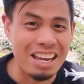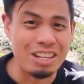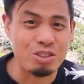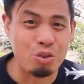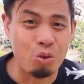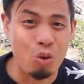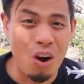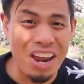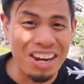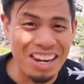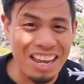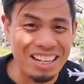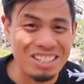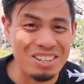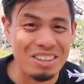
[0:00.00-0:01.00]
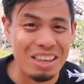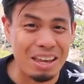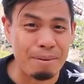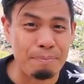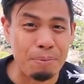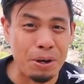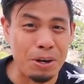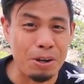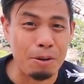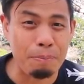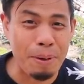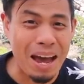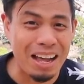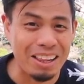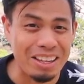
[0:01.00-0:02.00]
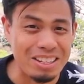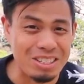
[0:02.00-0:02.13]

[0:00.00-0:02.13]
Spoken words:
It's right next to the Imperial Palace,